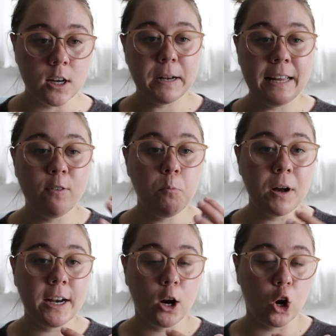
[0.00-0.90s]
But even when
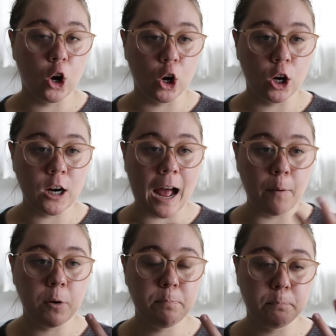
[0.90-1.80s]
it hurt, I
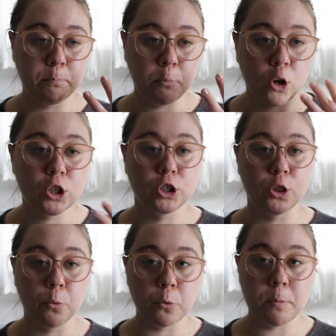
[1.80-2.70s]
would push
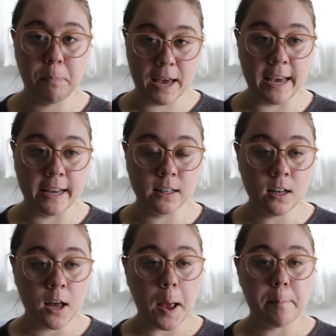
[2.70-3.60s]
through the
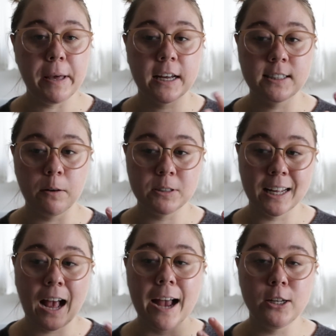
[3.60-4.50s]
pain because I was
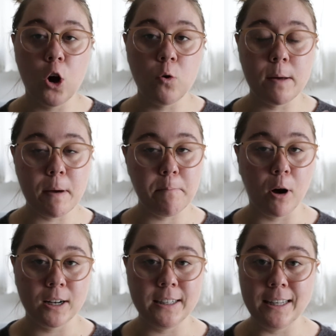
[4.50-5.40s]
like, I know that my
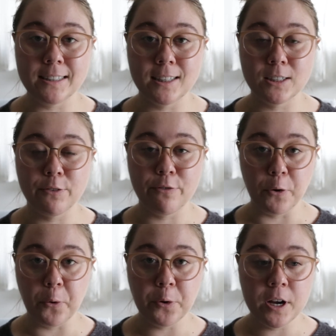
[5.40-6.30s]
body needs this
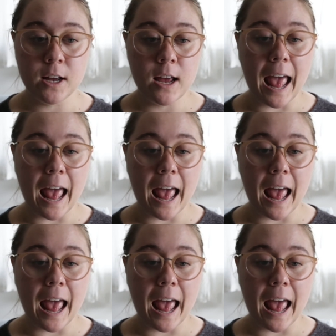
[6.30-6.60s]
food,